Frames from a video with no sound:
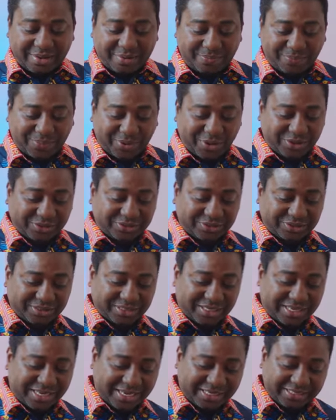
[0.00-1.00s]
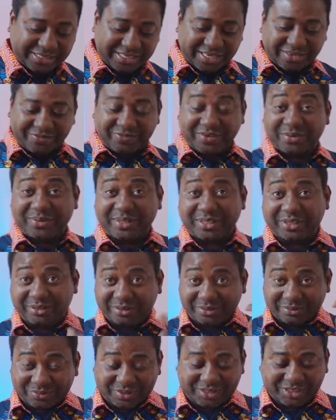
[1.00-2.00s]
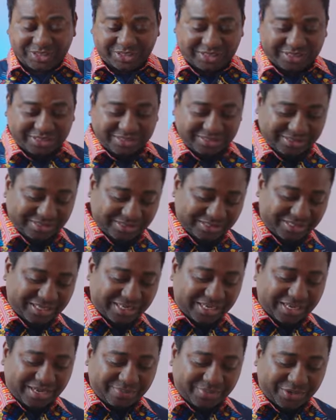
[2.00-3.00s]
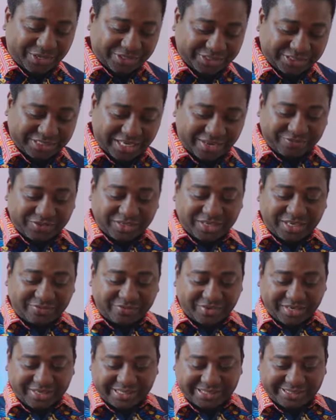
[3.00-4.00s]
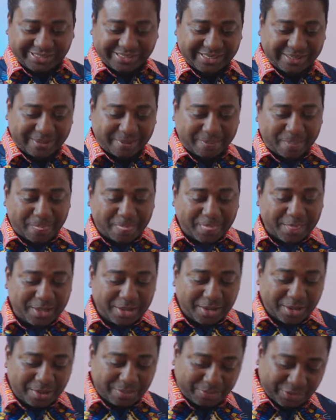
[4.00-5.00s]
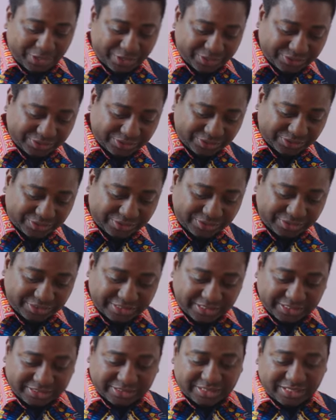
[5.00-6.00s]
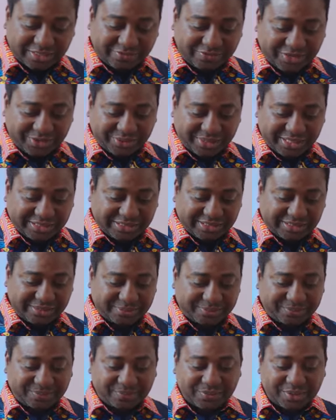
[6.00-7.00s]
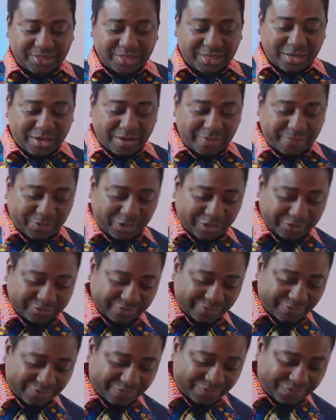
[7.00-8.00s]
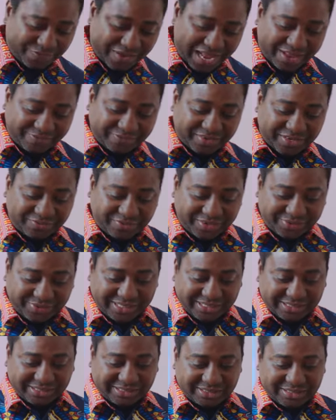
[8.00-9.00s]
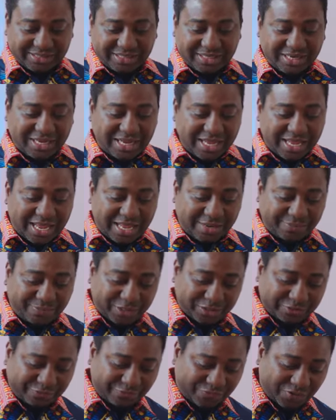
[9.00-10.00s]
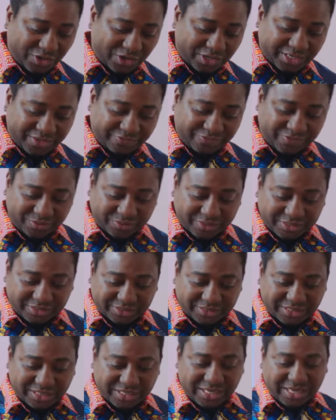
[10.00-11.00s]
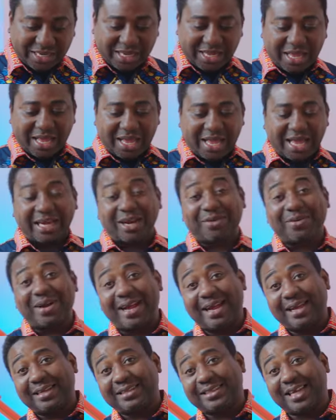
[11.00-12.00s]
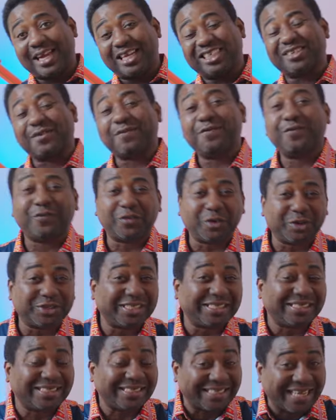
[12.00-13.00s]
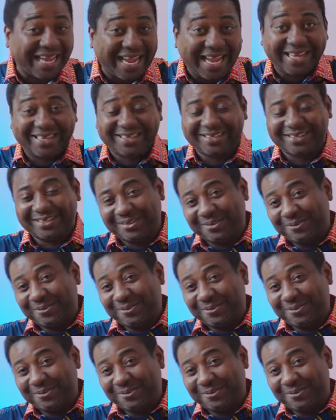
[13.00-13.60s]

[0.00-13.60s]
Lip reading: plus 8 giveaways, which is plus 7 giveaways, plus 6 giveaways, plus 5 giveaways, and plus 4 giveaways. And our answer is 49,